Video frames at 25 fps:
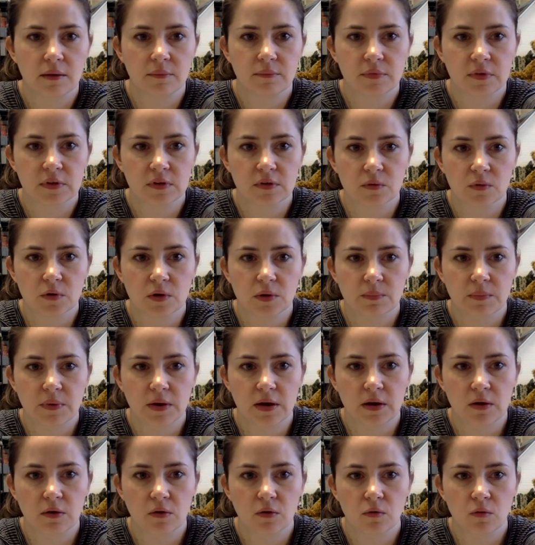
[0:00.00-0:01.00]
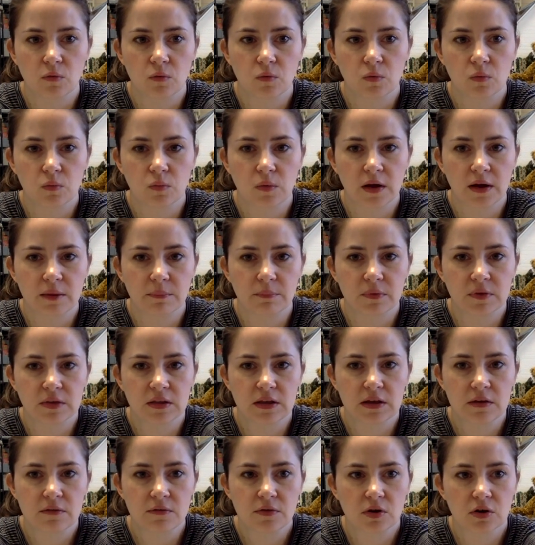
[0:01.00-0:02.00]
these would have been, I
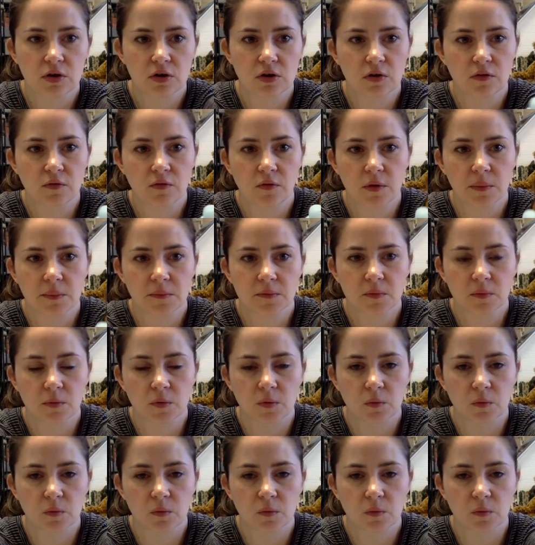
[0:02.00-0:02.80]
believe their uniforms were